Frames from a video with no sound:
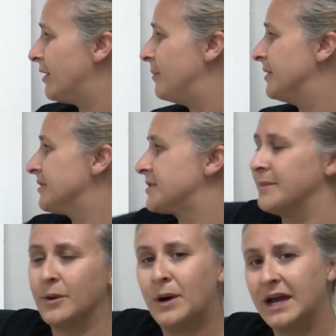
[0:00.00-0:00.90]

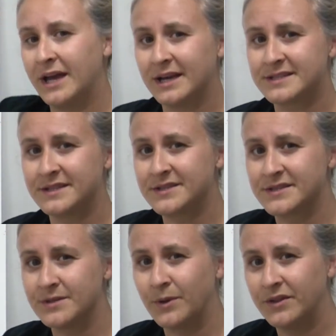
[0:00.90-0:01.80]
variables. My y-axis
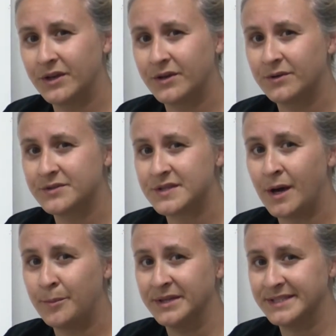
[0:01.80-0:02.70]
is the one that
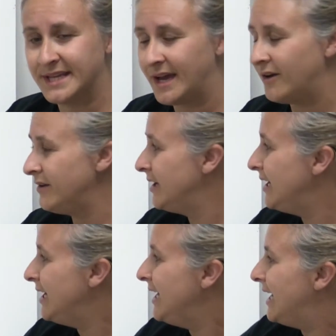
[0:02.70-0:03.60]
goes up and down,
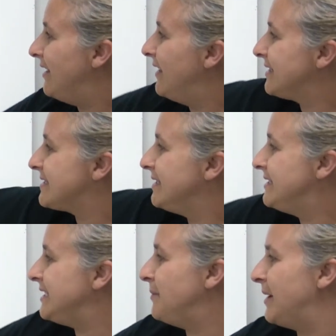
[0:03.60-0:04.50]
and that's
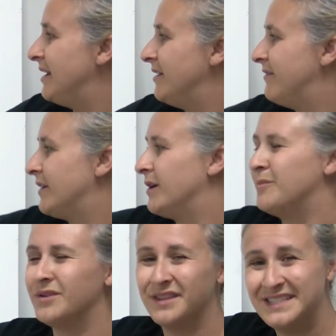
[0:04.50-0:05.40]
the dependent
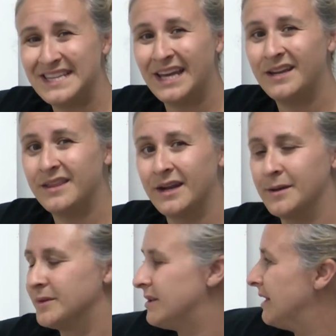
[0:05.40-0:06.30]
variable, the data that
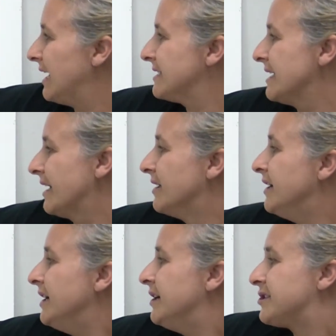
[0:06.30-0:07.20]
I'm collecting.
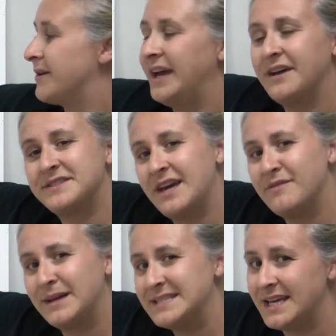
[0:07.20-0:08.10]
So I have to
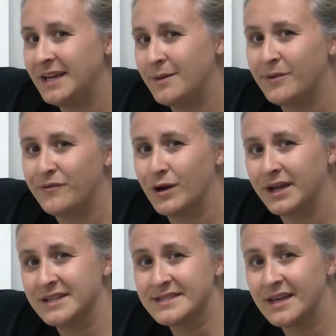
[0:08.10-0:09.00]
have my data before
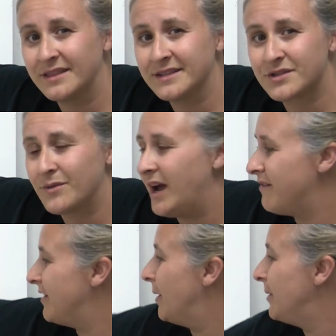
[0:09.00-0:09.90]
I can set this
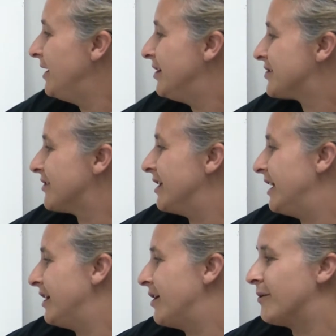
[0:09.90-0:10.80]
graph up, so
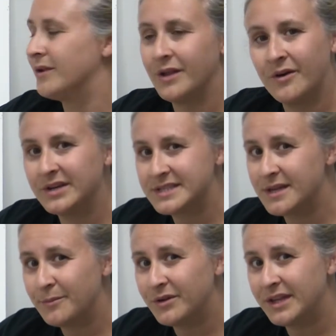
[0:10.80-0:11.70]
that I know the
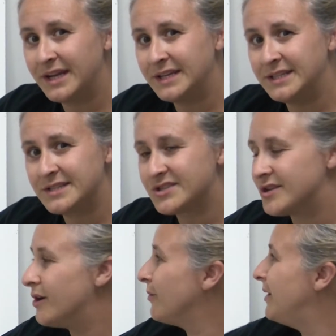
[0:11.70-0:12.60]
lowest number that I need to
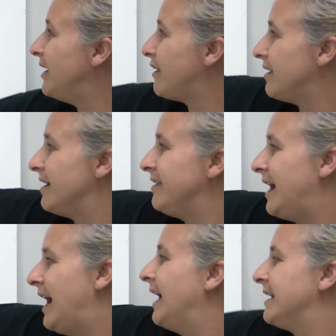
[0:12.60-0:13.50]
start with and
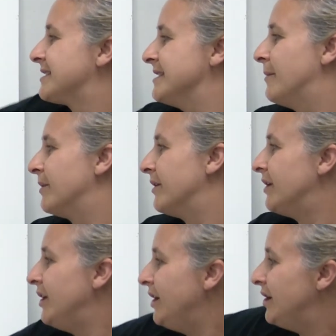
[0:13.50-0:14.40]
the highest
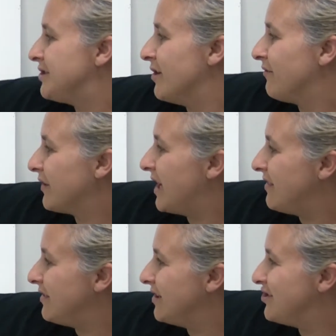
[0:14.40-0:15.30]
number. Don't
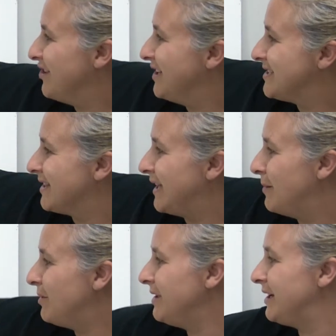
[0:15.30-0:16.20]
forget that you need to
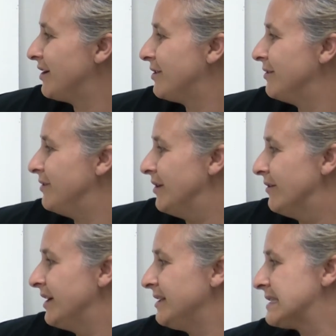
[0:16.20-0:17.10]
label and include
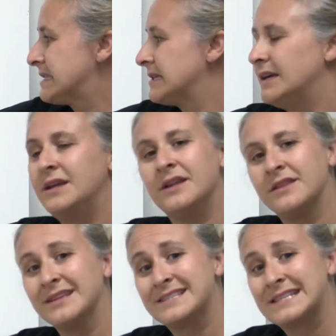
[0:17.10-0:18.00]
units.
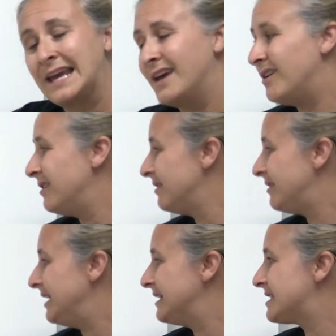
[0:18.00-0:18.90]
The scale
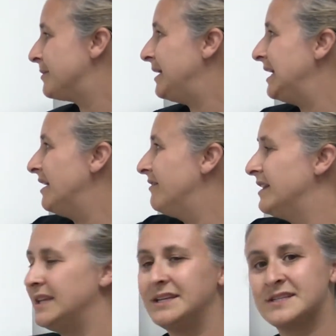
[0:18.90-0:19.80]
needs to be
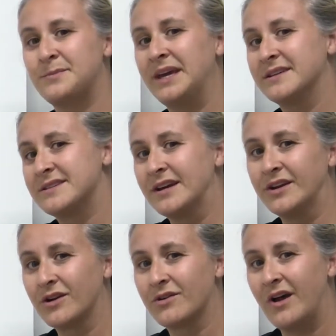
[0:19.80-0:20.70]
evenly spaced
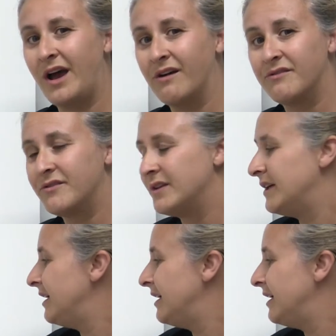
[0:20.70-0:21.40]
on your graph.